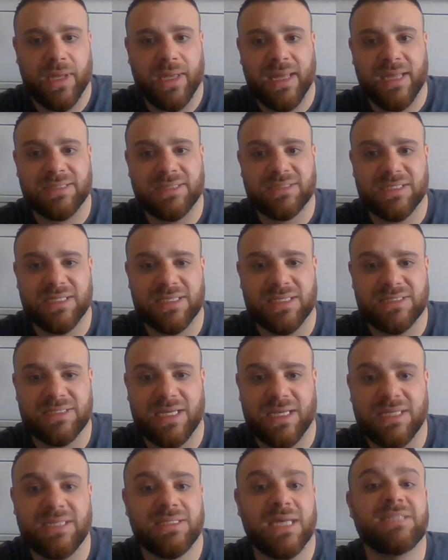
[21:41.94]

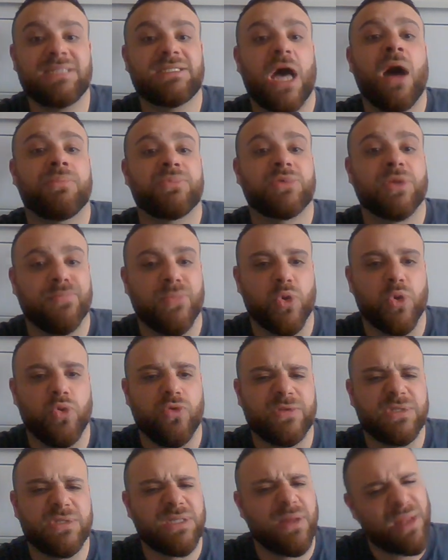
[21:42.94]
He's upped and
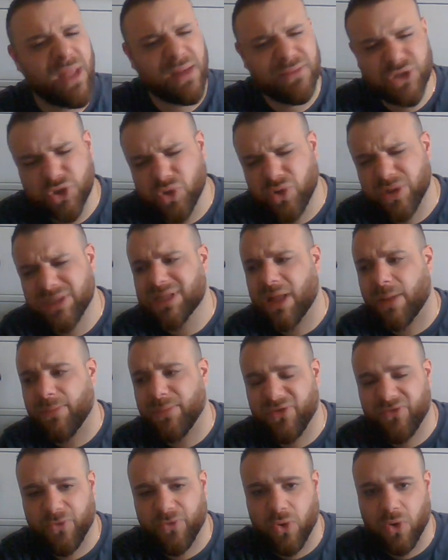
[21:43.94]
moved. Something I'm sure he's done
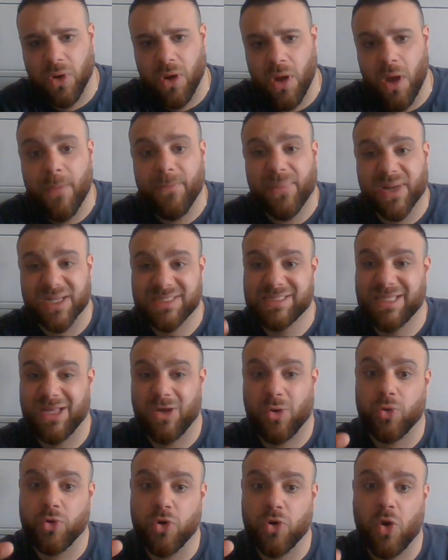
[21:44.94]
before, but
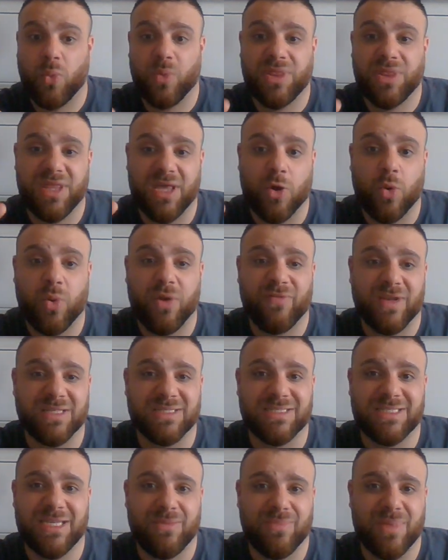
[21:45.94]
still not with the
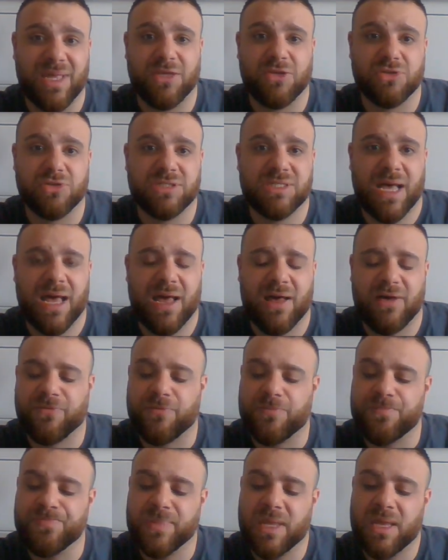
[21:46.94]
equivalent team that he used to have.
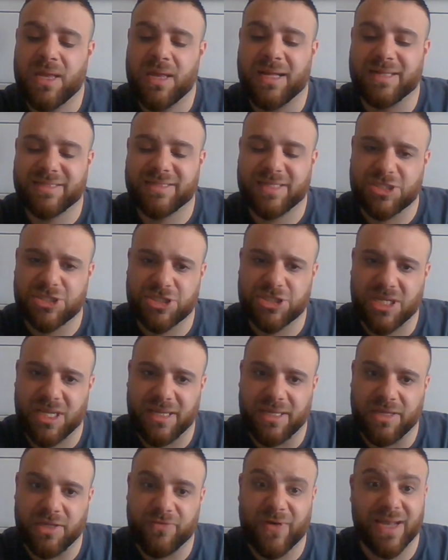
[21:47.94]

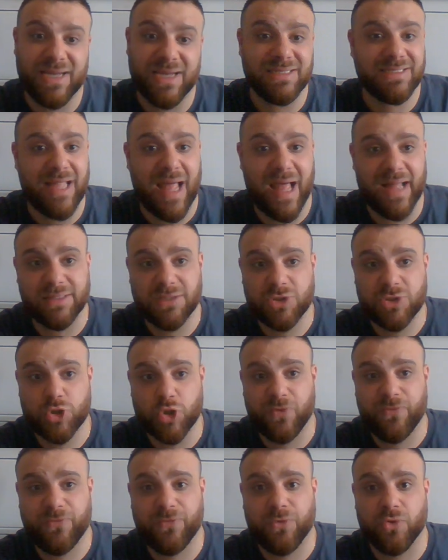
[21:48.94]
Additionally, you've had his dad,
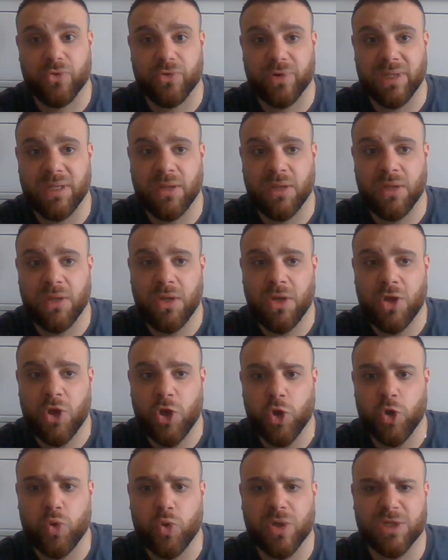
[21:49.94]
John Fury,
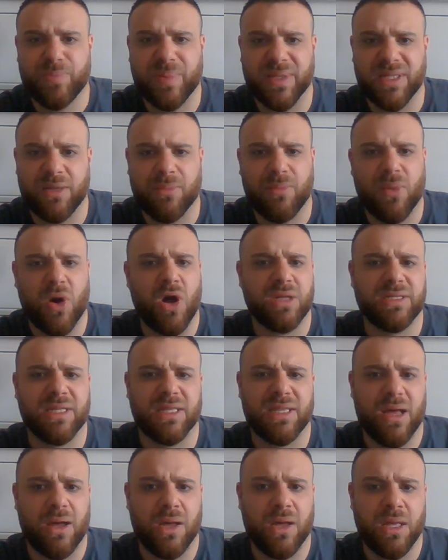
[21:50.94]
who has been
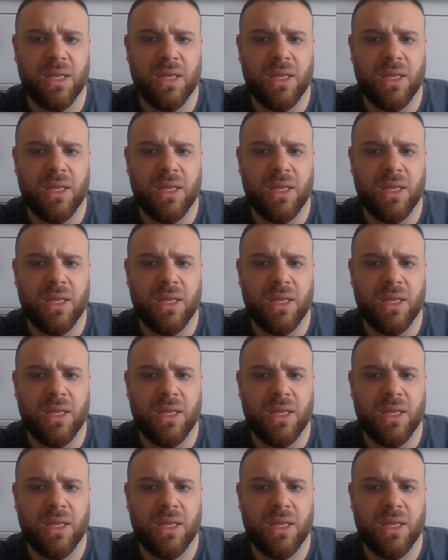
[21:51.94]
demanding that,